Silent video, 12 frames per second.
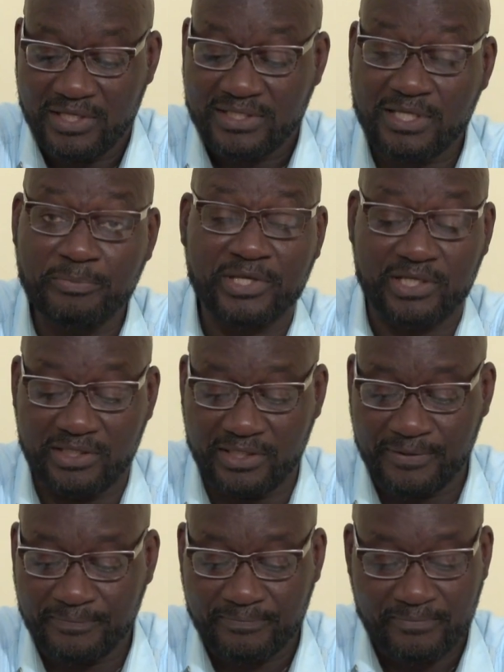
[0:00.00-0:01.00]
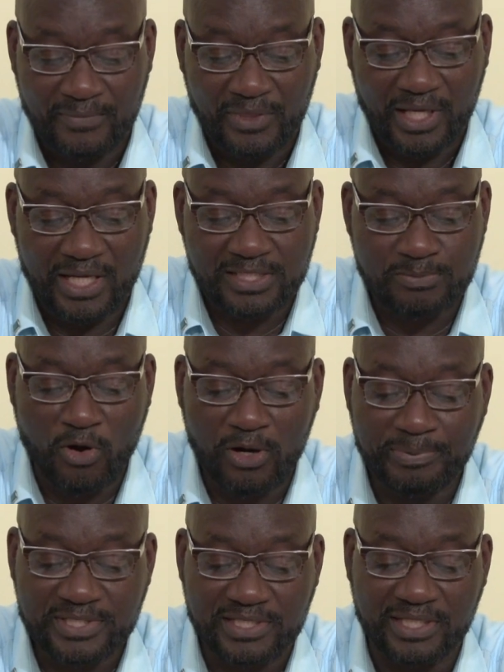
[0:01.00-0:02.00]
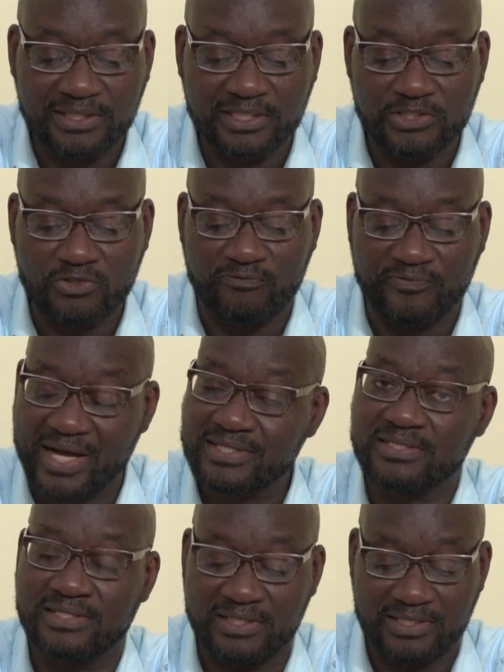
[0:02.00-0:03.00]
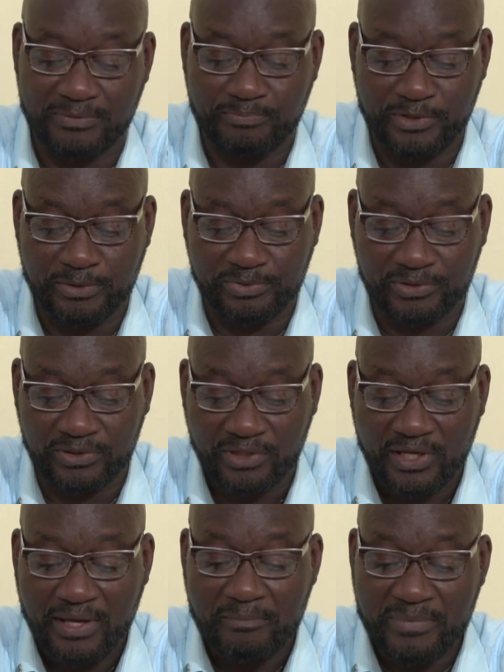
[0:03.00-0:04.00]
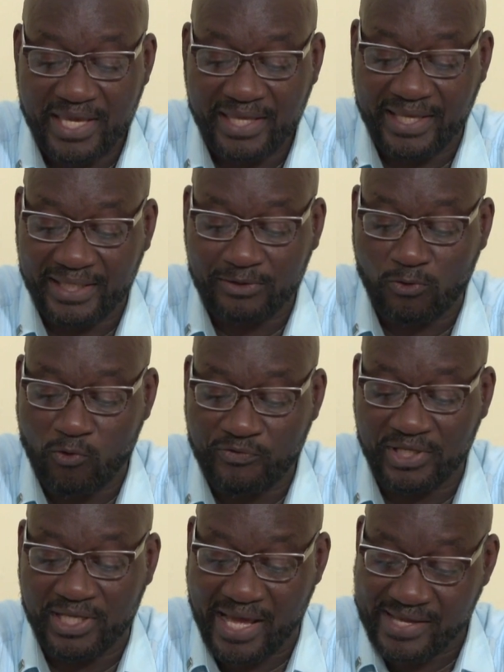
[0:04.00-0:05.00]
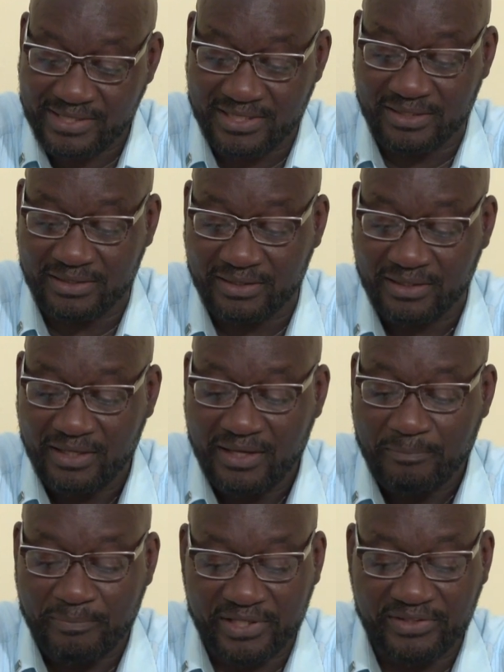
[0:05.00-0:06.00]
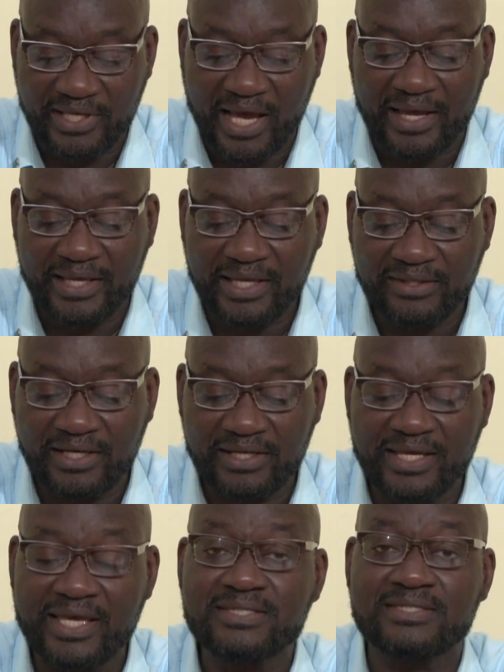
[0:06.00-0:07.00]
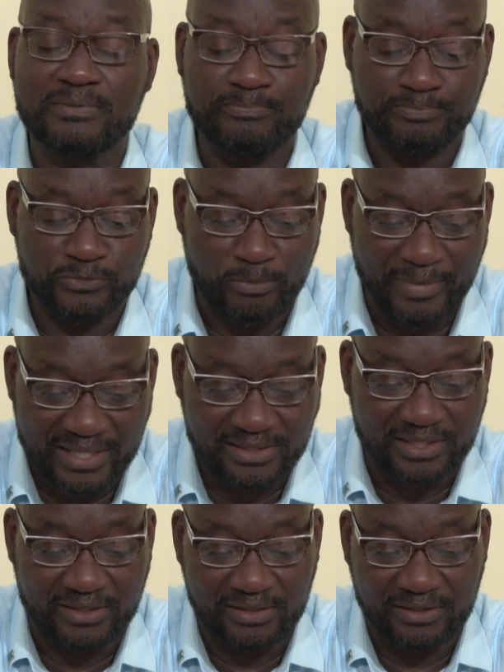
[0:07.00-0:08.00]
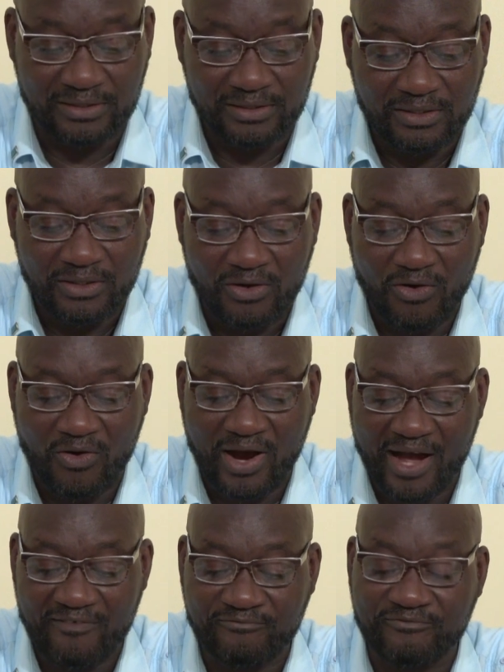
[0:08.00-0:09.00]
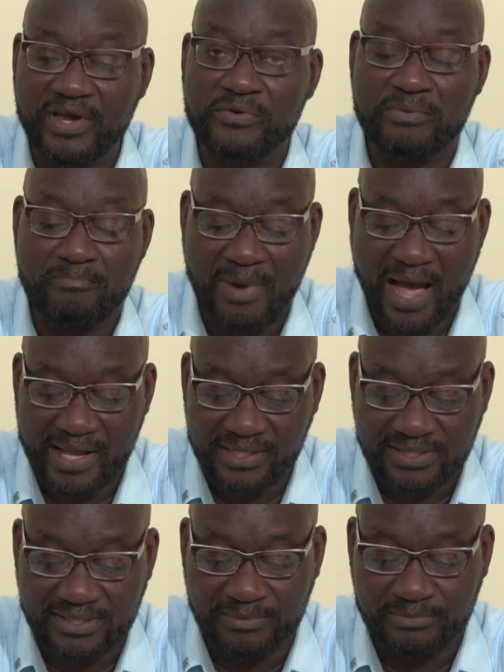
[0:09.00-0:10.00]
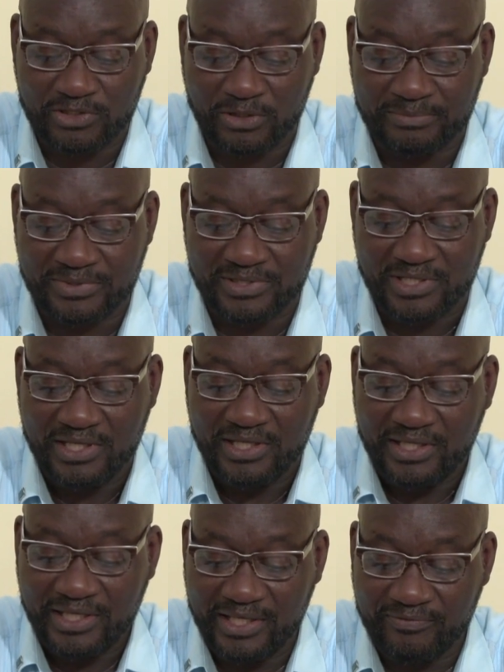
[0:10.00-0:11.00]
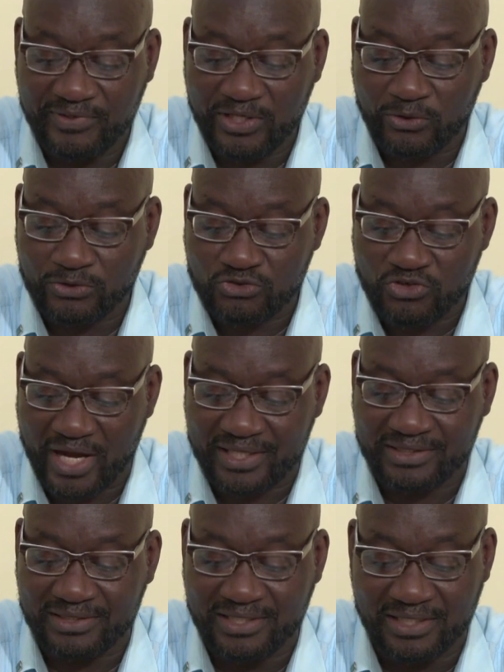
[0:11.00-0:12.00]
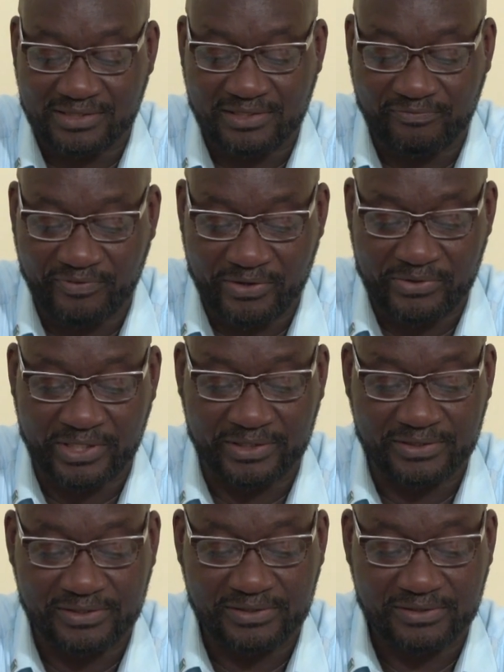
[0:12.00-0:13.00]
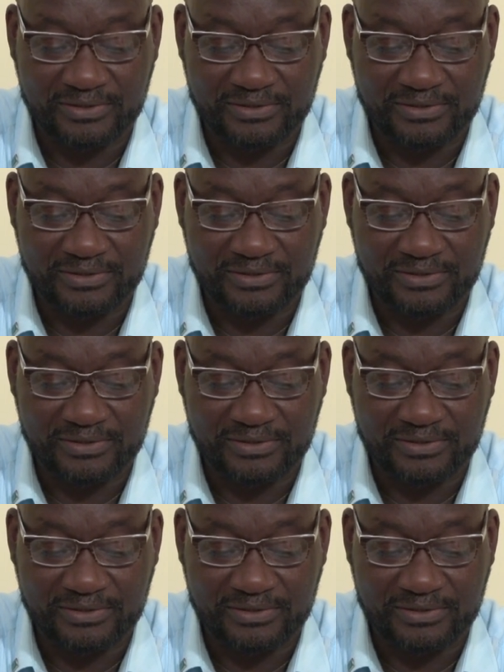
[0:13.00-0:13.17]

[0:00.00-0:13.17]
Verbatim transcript: Typically, a small percentage of vaccinated people may get COVID-19, but they are either asymptomatic or have very mild symptoms if they contract the Delta variant.